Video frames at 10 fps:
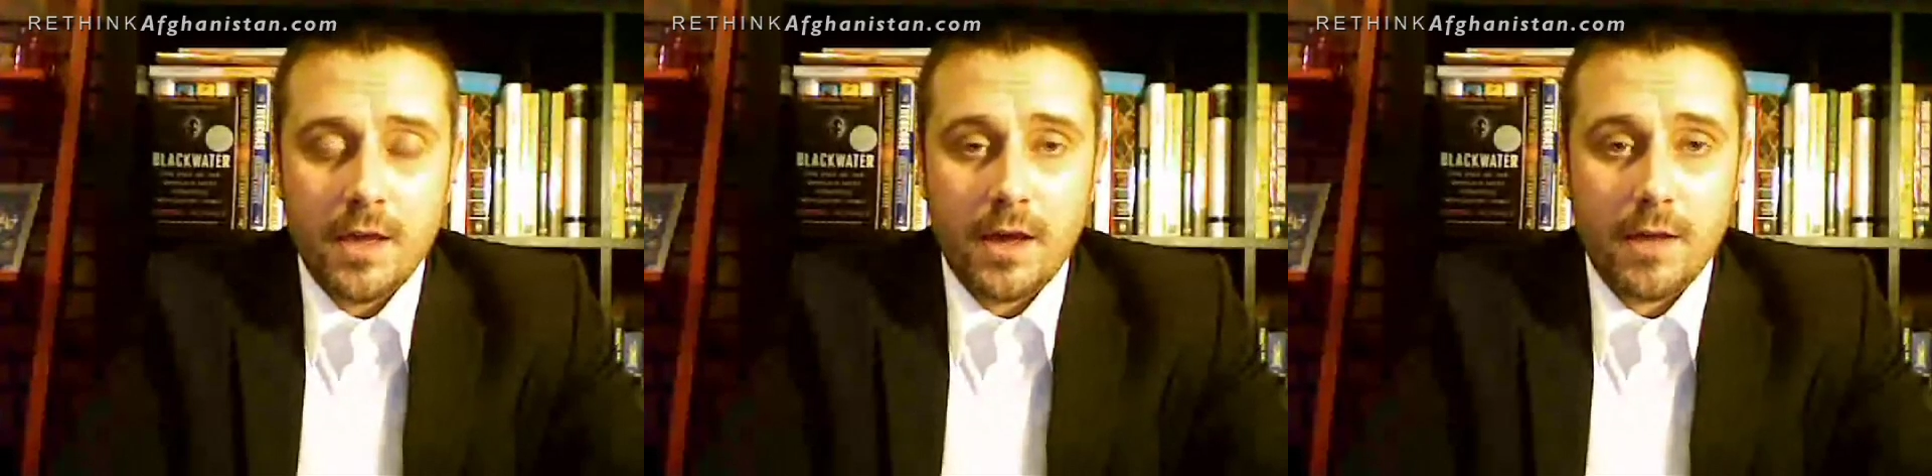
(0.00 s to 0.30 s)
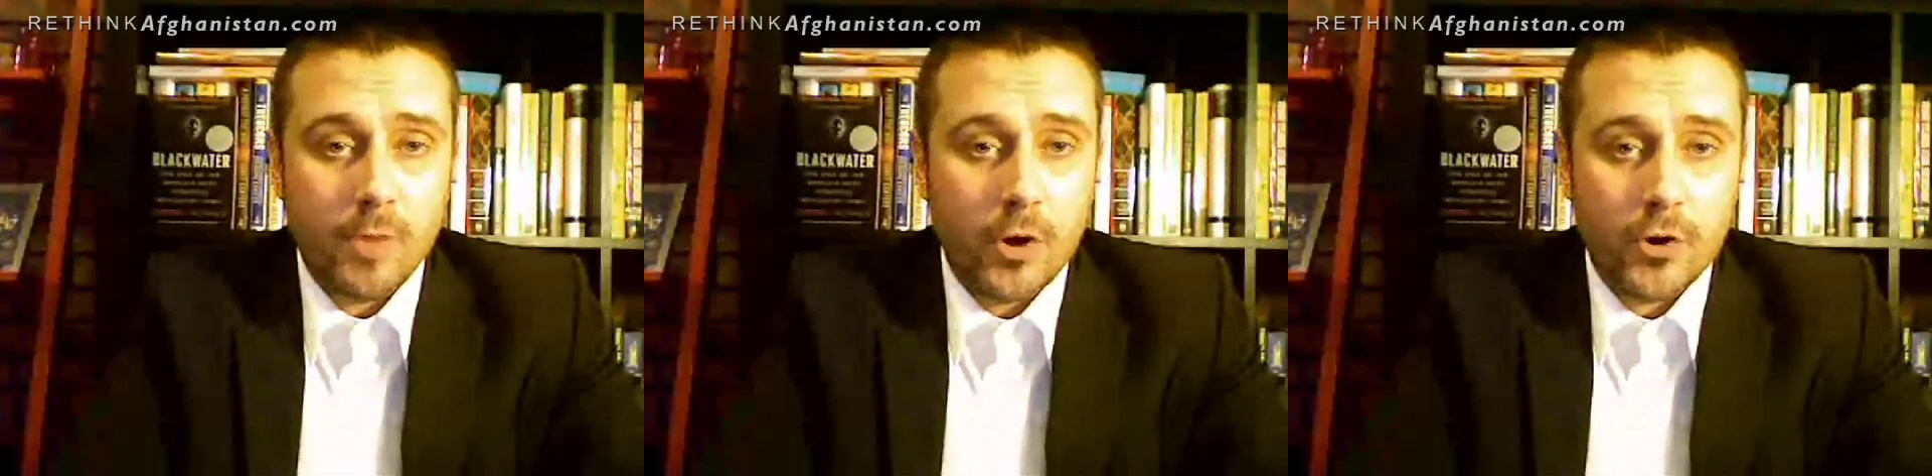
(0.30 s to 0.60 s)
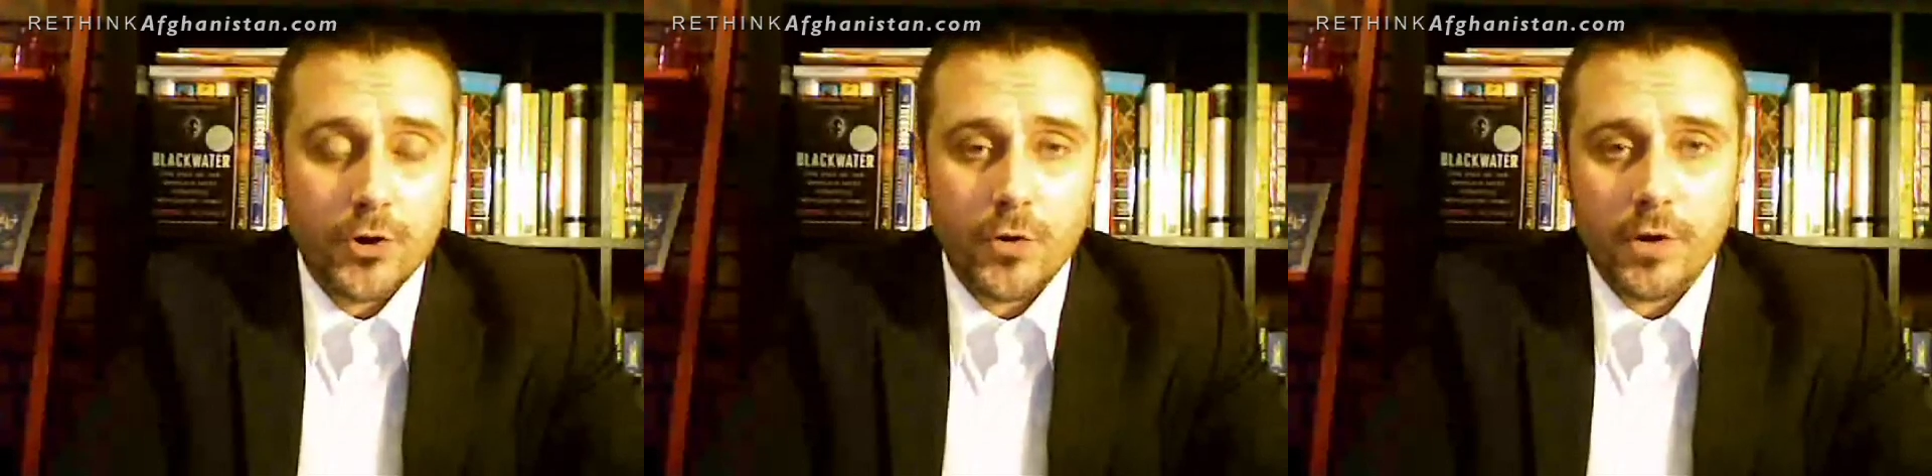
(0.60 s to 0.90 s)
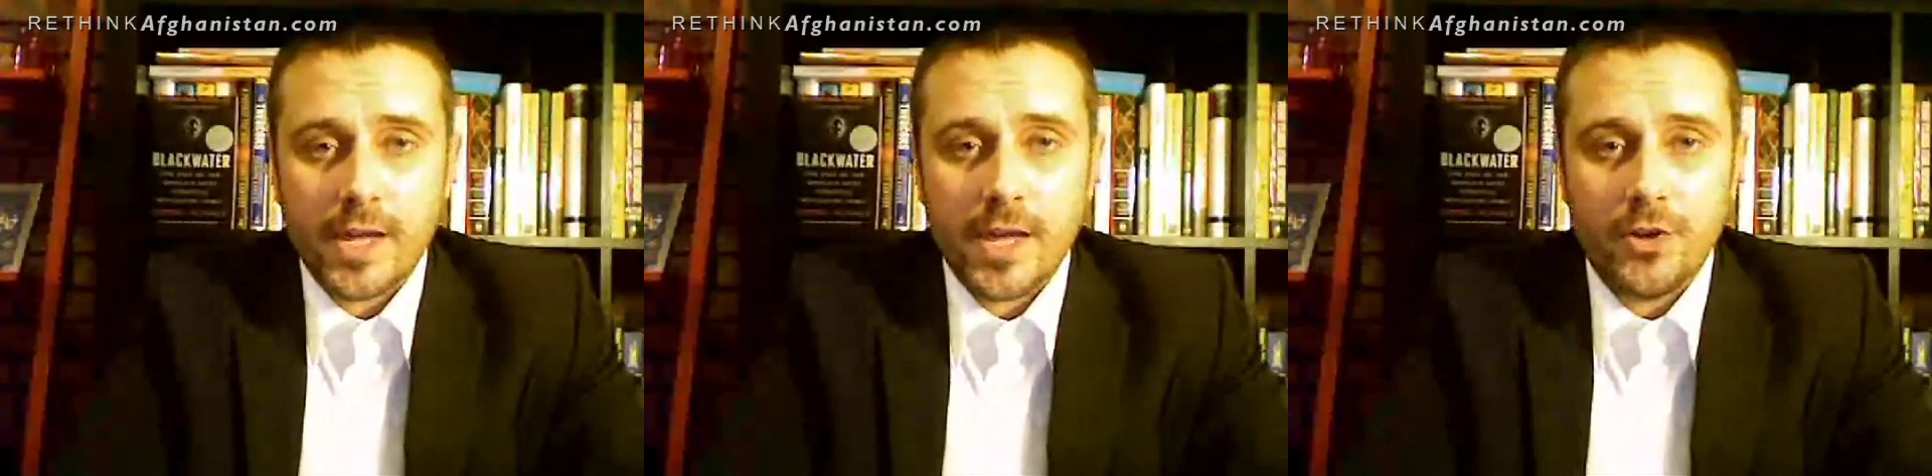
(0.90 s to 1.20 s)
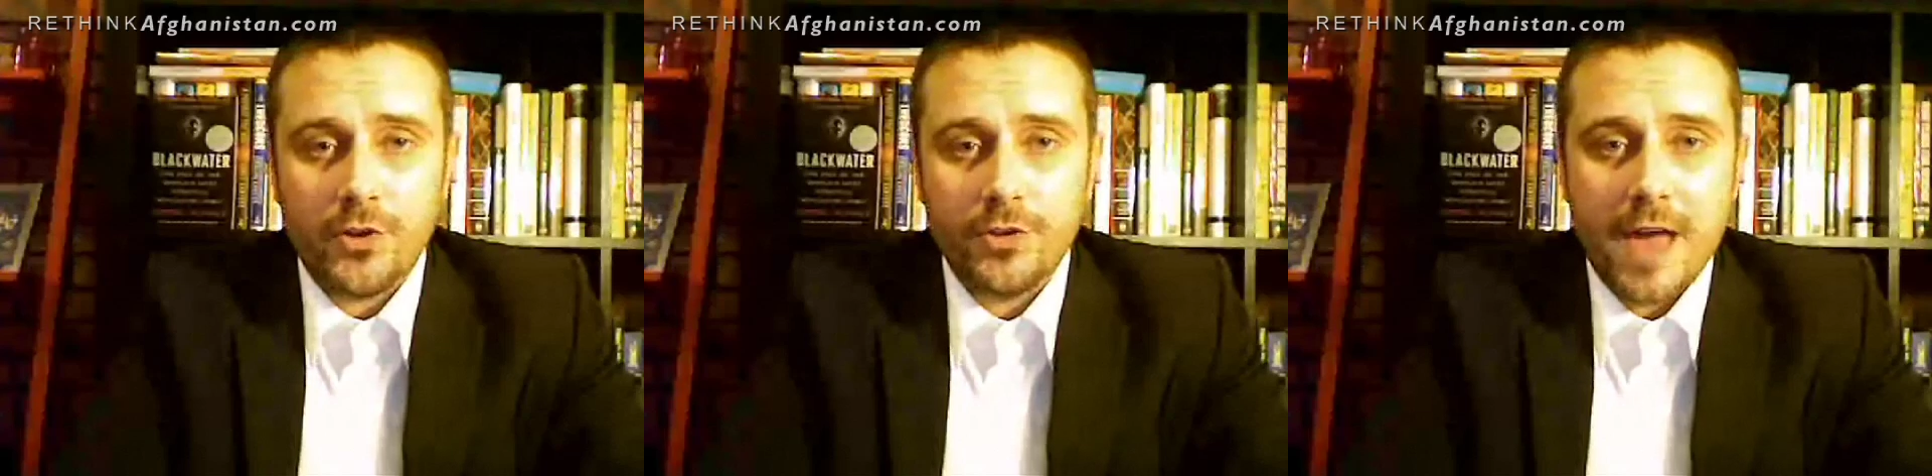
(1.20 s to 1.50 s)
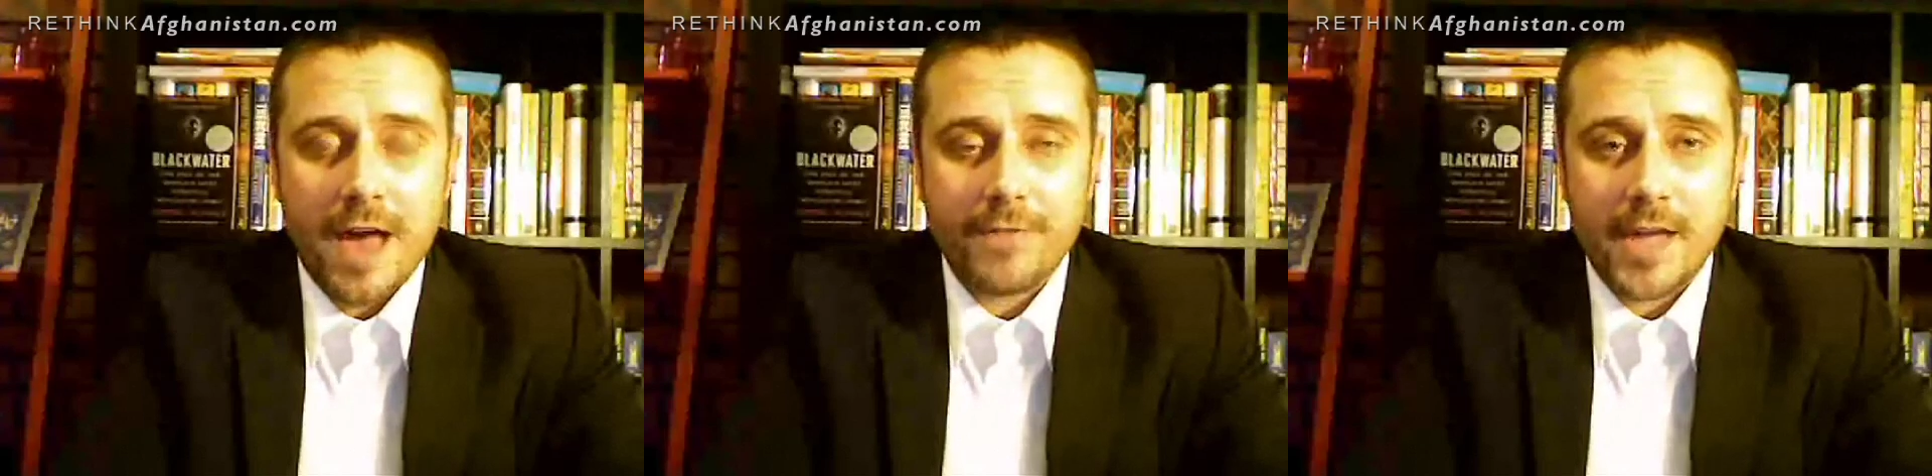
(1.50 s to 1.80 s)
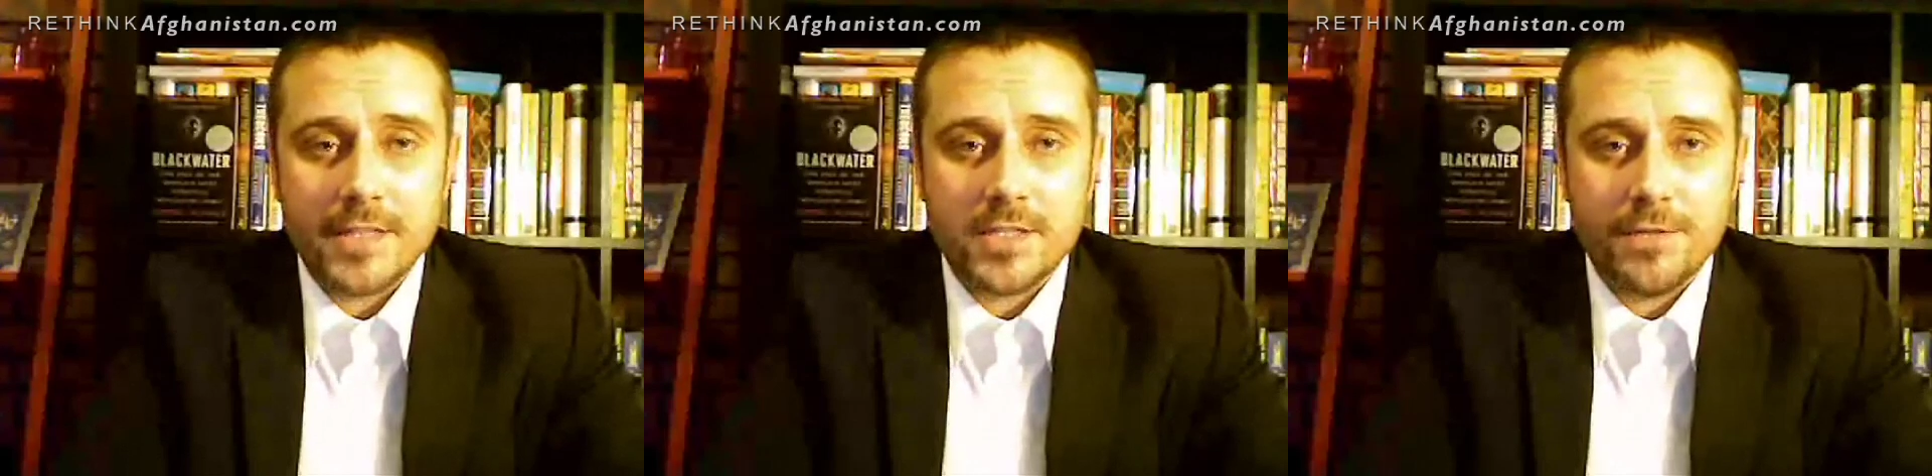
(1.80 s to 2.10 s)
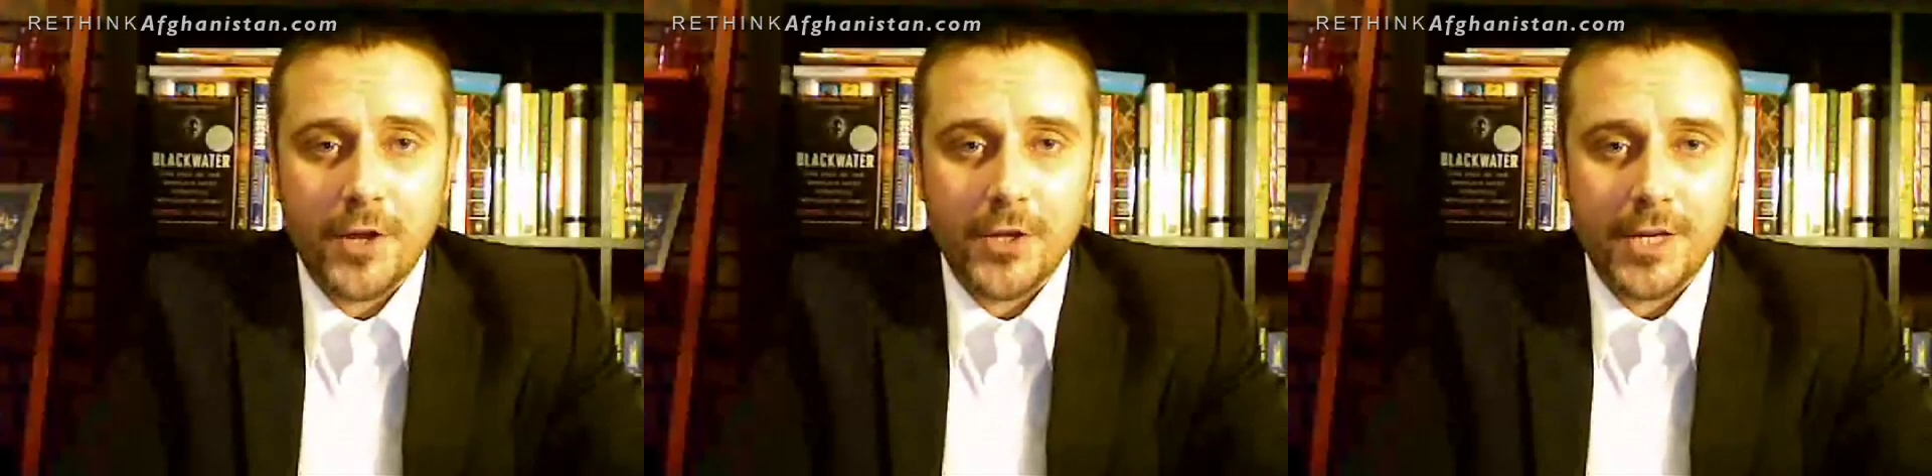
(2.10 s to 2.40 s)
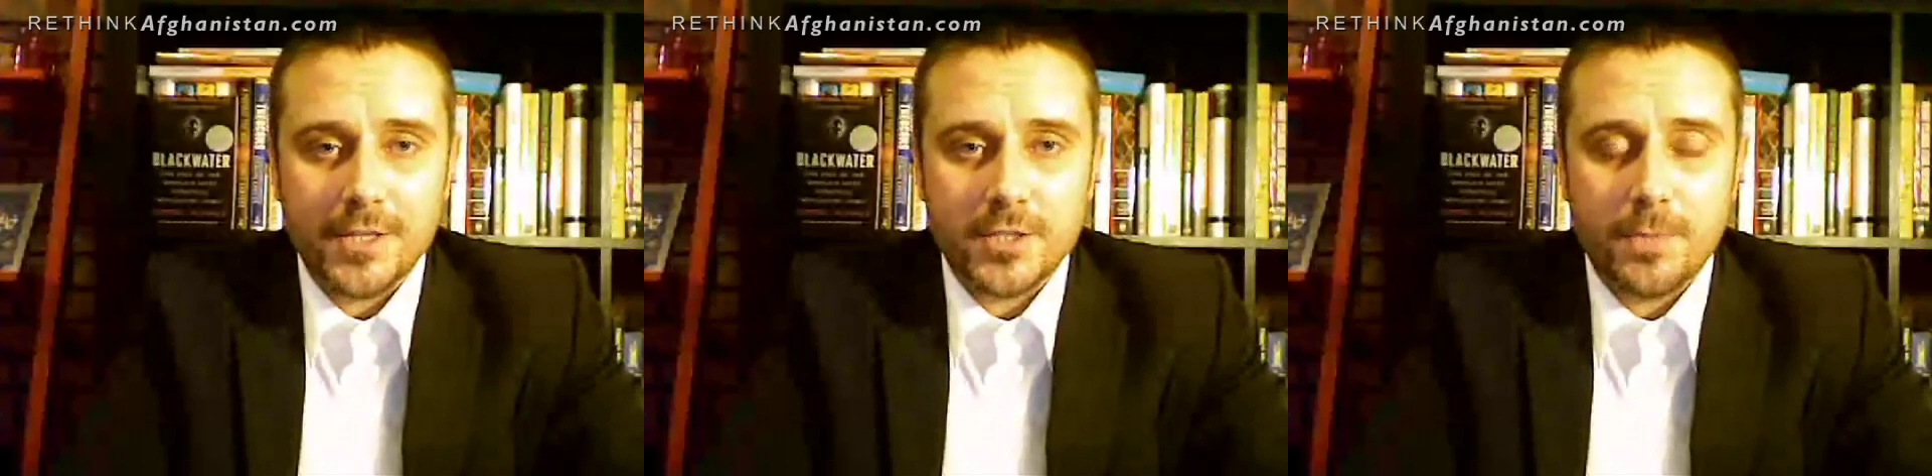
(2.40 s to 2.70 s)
murdered or killed Afghan civilians.